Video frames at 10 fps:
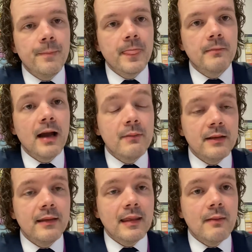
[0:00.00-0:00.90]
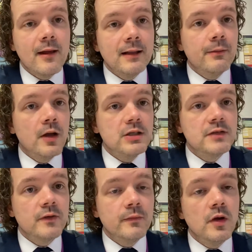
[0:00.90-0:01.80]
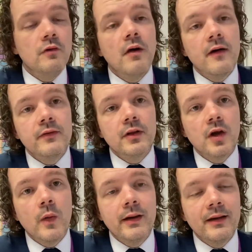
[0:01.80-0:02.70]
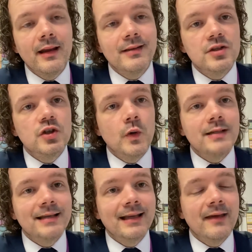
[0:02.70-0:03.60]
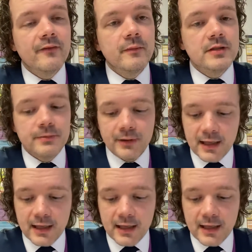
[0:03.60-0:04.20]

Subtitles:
might mean that they make the purchase from you rather than going and sourcing it from a supplier